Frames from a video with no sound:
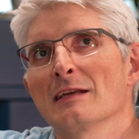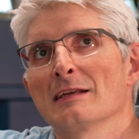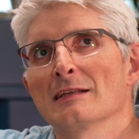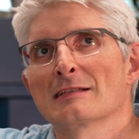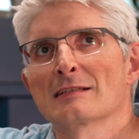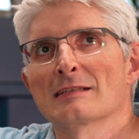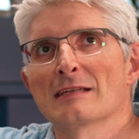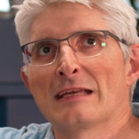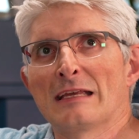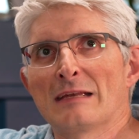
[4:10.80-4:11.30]

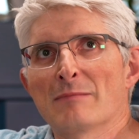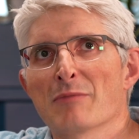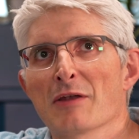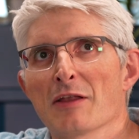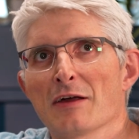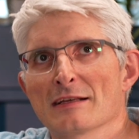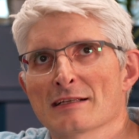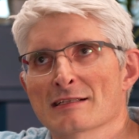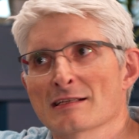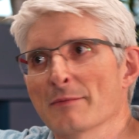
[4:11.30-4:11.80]
it
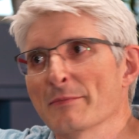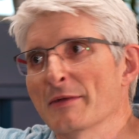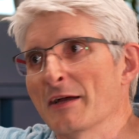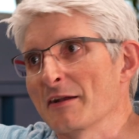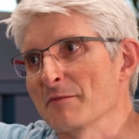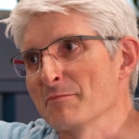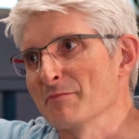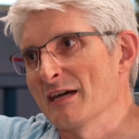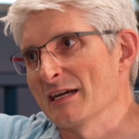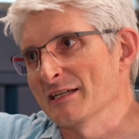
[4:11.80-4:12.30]
implies some
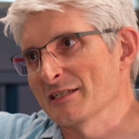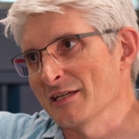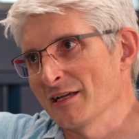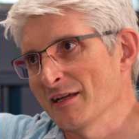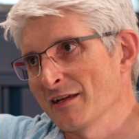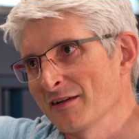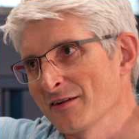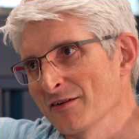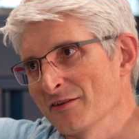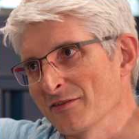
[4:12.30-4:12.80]
kind of
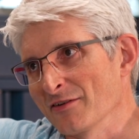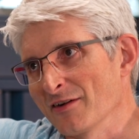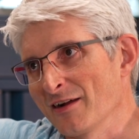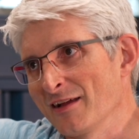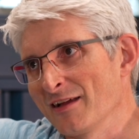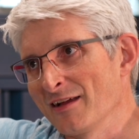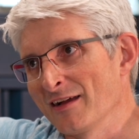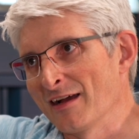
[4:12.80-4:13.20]
magic, right?